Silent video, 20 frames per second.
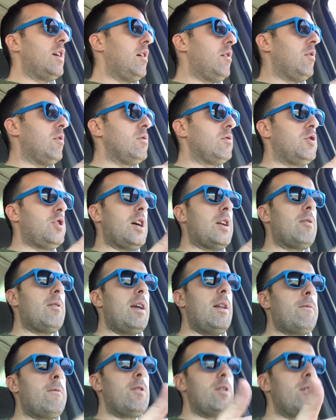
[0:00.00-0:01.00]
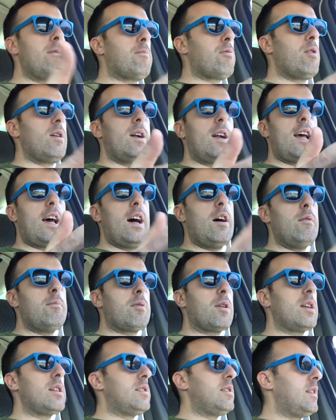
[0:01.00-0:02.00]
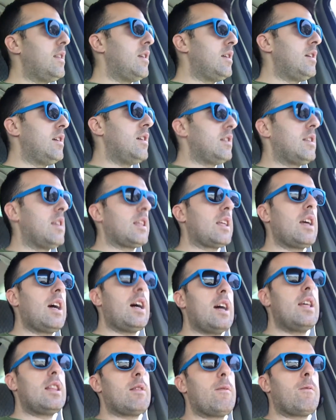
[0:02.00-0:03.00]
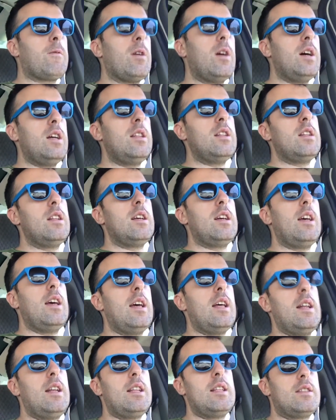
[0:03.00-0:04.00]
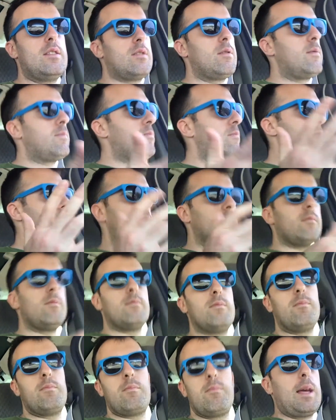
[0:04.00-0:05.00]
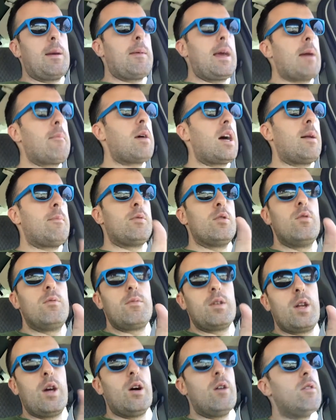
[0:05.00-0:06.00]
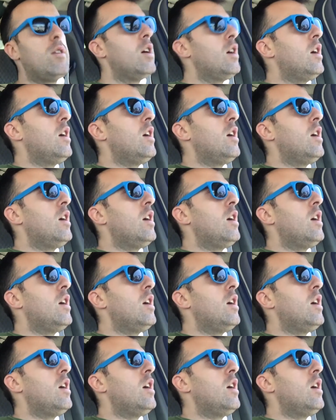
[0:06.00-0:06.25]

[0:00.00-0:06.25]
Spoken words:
It'll generate it for you. You print it out, bring it to the guy at the front, and it's bing, bang, bada, boom, you know?